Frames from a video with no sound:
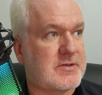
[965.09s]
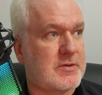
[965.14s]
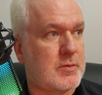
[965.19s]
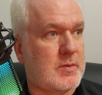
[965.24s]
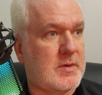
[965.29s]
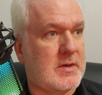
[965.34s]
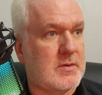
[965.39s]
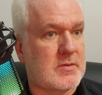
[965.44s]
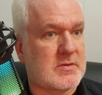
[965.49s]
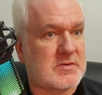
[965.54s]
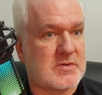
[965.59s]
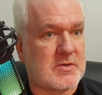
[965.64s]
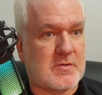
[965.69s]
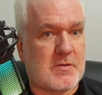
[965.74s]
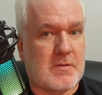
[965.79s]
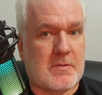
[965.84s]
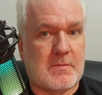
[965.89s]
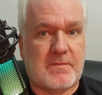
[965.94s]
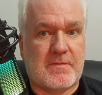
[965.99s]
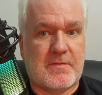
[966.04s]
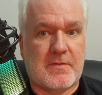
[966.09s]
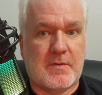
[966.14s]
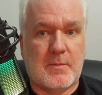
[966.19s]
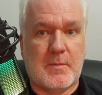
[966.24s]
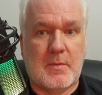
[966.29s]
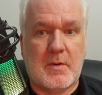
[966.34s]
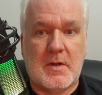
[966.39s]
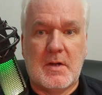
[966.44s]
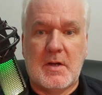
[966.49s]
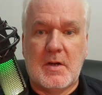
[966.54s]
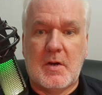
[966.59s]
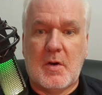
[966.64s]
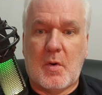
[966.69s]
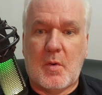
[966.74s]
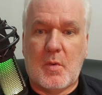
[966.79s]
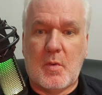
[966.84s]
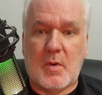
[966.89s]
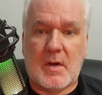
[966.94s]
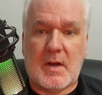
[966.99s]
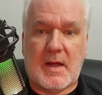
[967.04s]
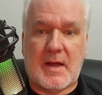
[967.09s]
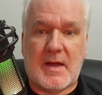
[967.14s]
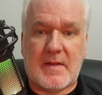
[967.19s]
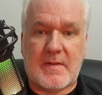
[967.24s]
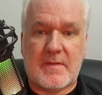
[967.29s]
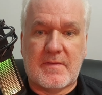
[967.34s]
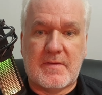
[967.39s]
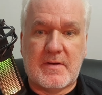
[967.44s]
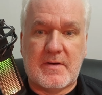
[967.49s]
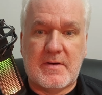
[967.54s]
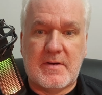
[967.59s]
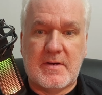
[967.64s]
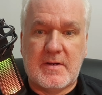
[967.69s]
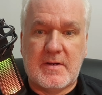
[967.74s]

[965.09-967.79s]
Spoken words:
will also come from all other